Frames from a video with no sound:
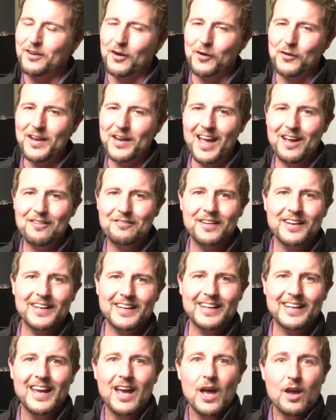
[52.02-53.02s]
don't have
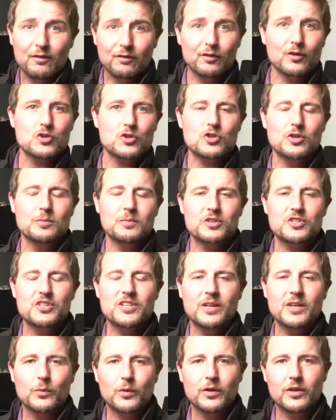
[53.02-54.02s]
any virtual
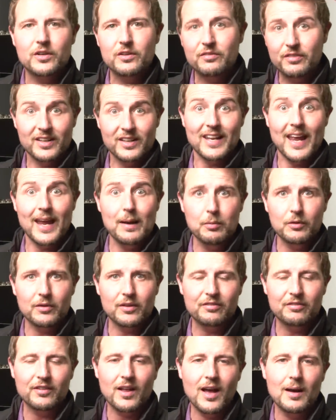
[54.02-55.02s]
machine where you've enabled
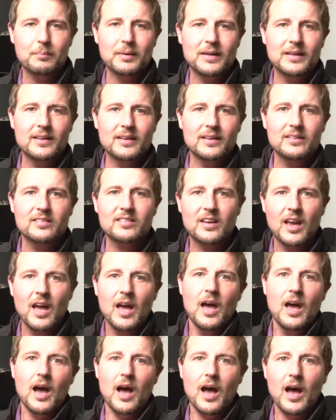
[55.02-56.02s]
a floppy disk,
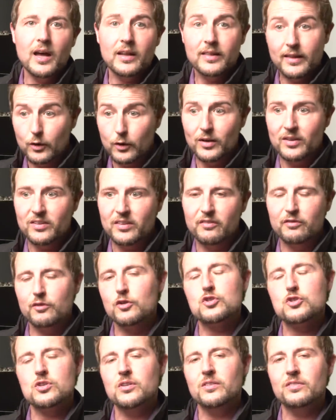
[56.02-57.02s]
uh, there is a
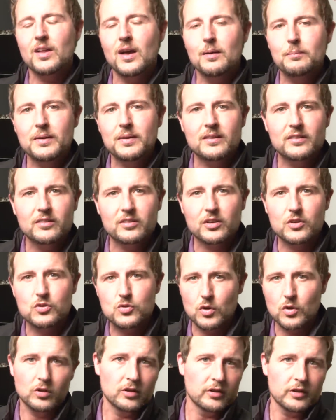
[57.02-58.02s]
virtual floppy disk
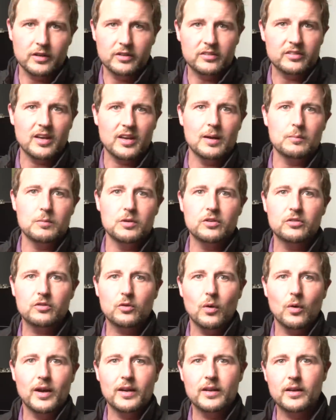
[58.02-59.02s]
controller because QEMU is
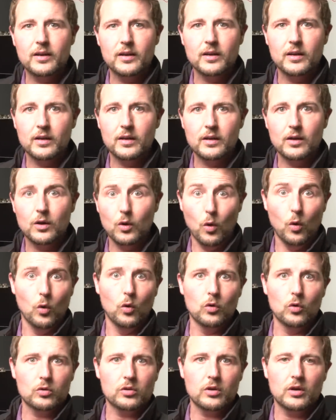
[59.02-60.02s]
quite a, a
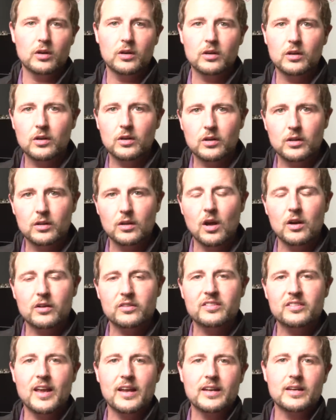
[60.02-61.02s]
old, uh,
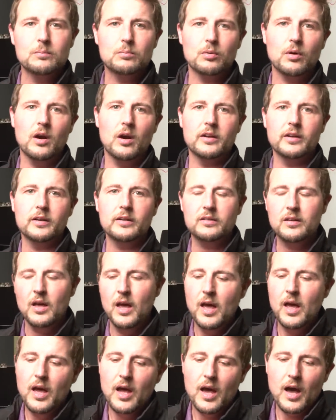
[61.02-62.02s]
long-standing product.
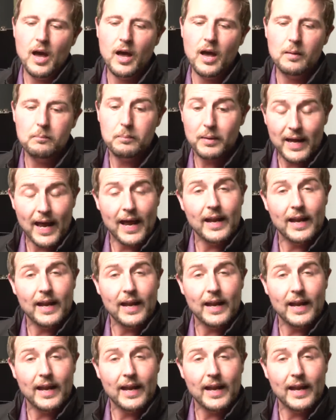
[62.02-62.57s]
Uh, but